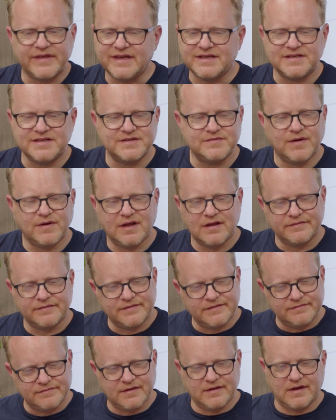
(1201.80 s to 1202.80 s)
is, as well,
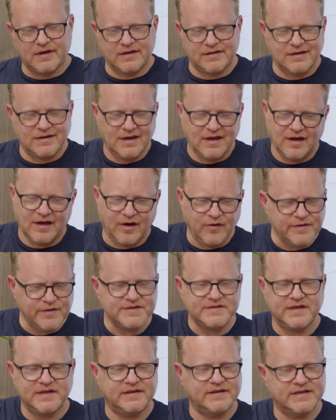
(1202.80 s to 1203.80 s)
I
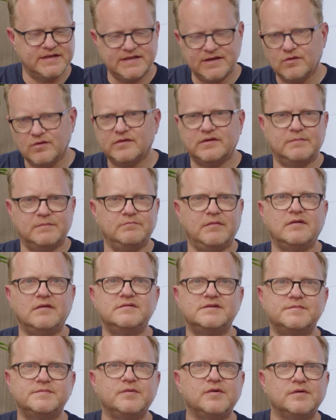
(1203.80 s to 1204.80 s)
always think this, in
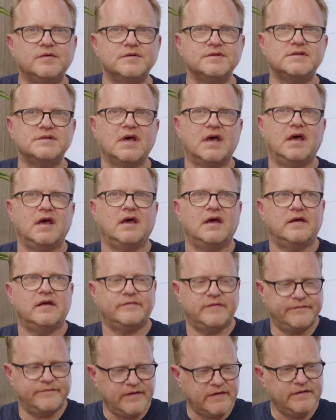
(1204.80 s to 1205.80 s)
most sports,
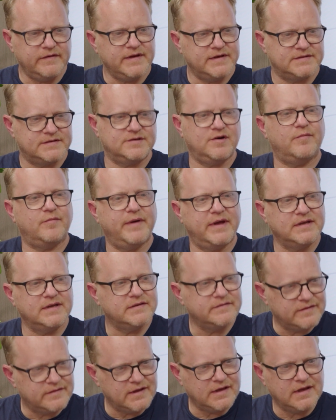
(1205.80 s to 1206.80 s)
the very top end
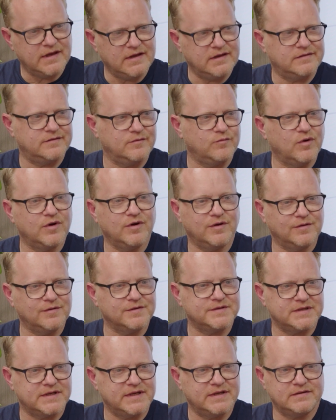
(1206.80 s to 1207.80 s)
of the
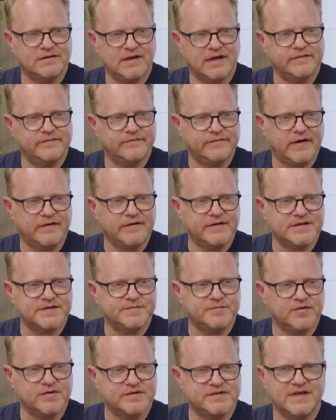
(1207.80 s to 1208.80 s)
world in various
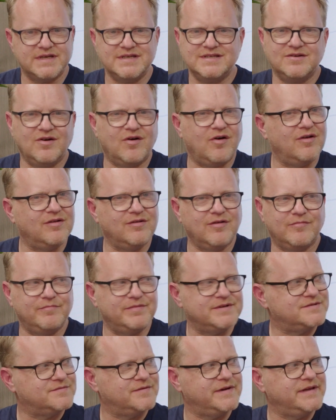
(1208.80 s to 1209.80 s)
sports. There's not a lot
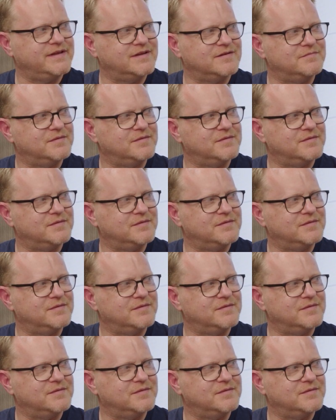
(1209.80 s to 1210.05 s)
between them.